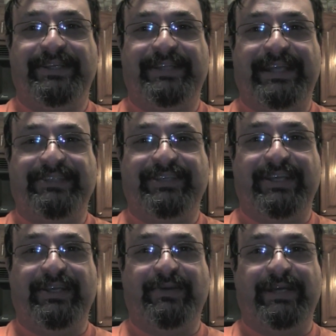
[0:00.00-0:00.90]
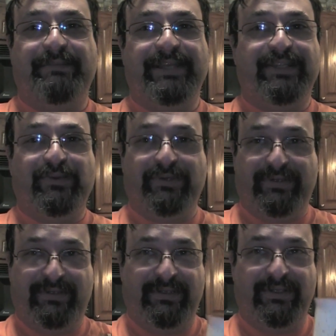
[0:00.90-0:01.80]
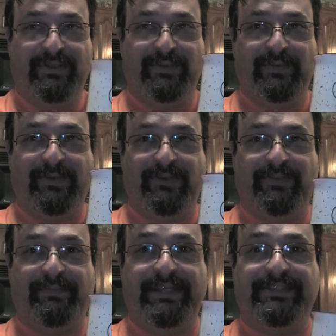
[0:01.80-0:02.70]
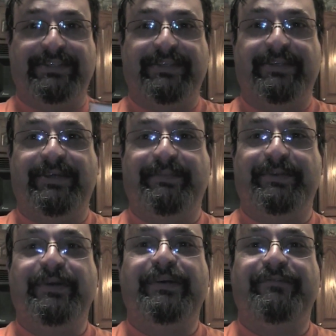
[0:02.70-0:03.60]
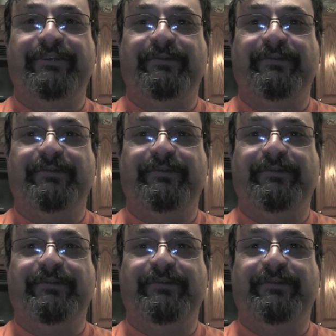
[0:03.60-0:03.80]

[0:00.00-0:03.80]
That's how I make the world's best cup of coffee